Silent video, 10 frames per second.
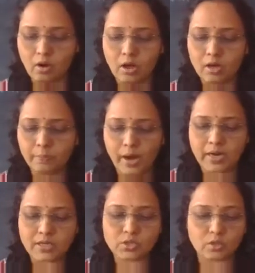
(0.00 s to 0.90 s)
All
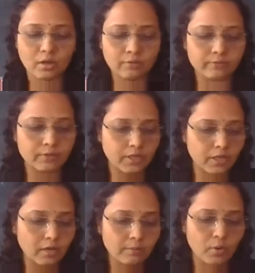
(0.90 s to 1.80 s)
parts of
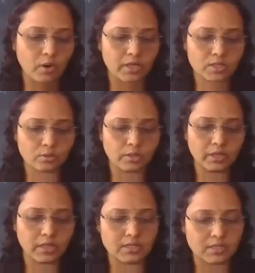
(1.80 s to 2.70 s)
their body. So
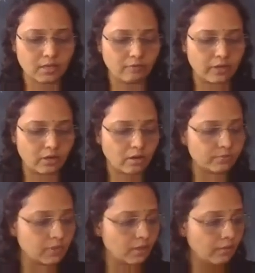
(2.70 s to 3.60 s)
it is one
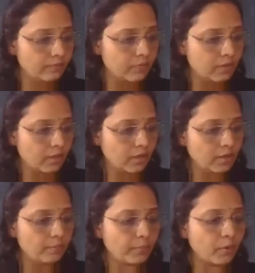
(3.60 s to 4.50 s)
of the
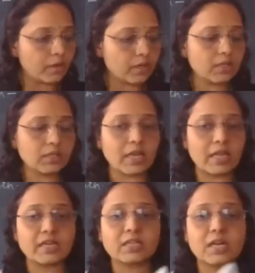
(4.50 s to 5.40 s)
important
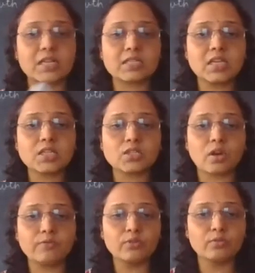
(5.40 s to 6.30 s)

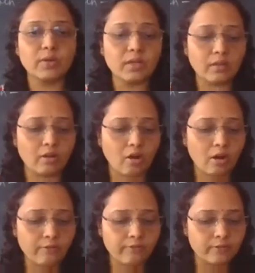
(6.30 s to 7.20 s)
characteristics of
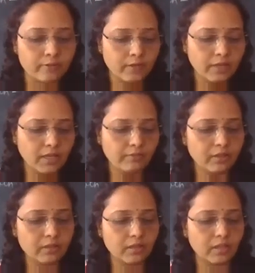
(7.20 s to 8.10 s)

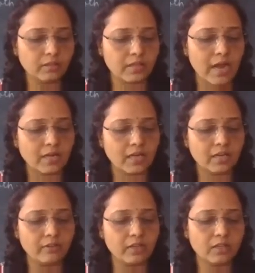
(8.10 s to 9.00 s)
living thing,
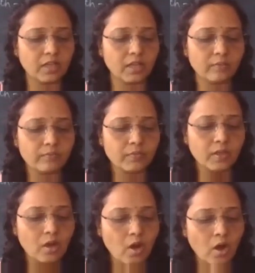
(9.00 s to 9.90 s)
that living thing,
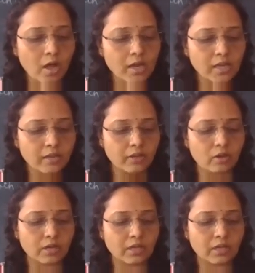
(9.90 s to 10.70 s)
all living